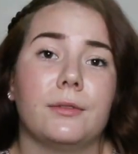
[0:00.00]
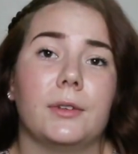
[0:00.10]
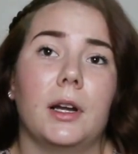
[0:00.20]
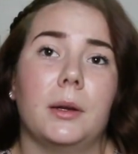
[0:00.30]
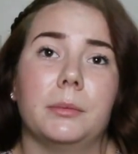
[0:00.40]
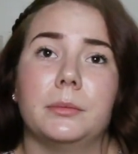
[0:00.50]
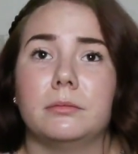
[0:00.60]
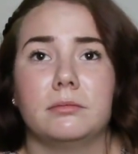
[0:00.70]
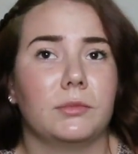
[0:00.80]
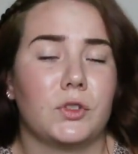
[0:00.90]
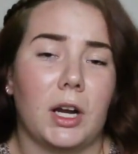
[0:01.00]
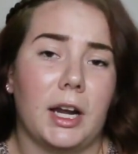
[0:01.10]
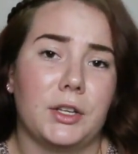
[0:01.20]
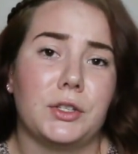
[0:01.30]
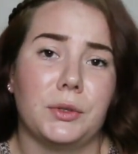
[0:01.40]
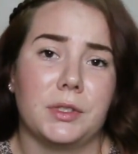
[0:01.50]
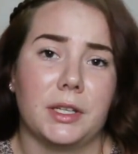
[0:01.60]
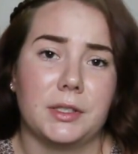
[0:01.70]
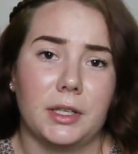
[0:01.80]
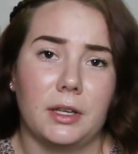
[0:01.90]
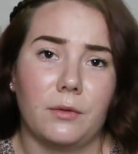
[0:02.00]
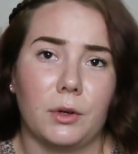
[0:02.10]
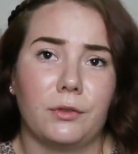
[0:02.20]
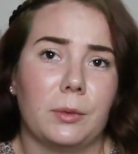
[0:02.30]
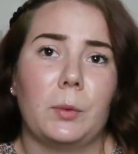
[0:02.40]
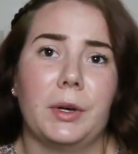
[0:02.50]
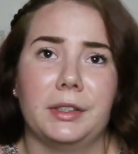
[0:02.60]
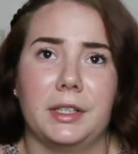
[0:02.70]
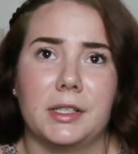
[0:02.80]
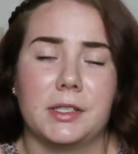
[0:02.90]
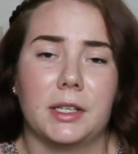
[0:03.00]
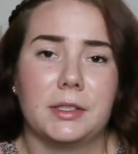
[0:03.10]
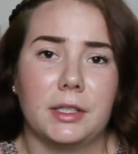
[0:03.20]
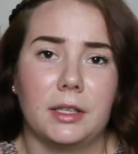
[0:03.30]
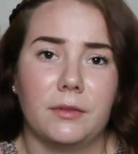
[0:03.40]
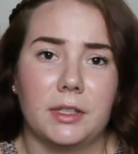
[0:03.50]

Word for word: from dry to sensitive or from oily to sensitive.